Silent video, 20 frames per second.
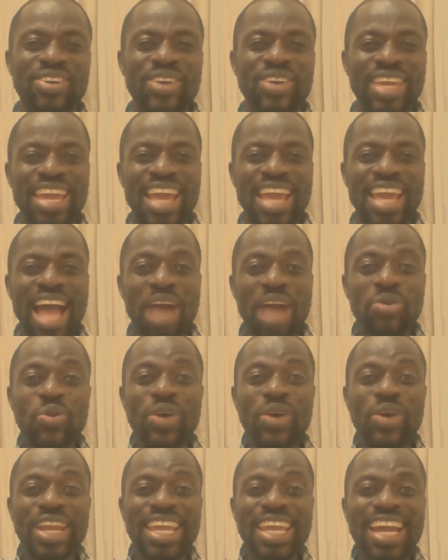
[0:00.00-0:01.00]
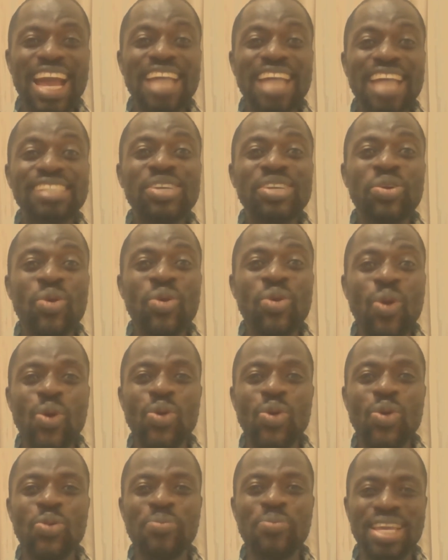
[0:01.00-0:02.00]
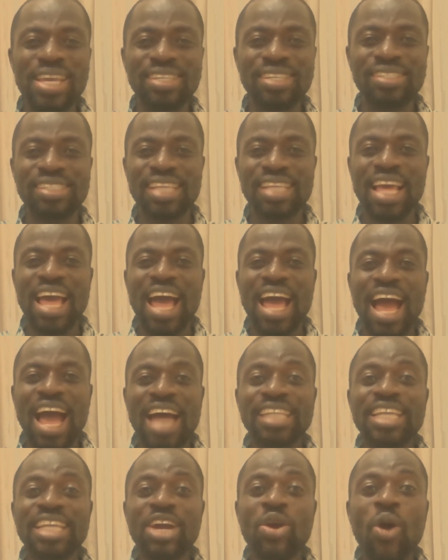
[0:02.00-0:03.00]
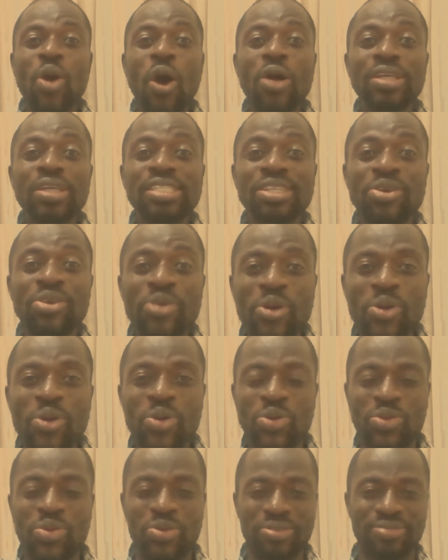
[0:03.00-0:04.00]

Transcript: Okay, akukoninkai siko means at the cock's crow.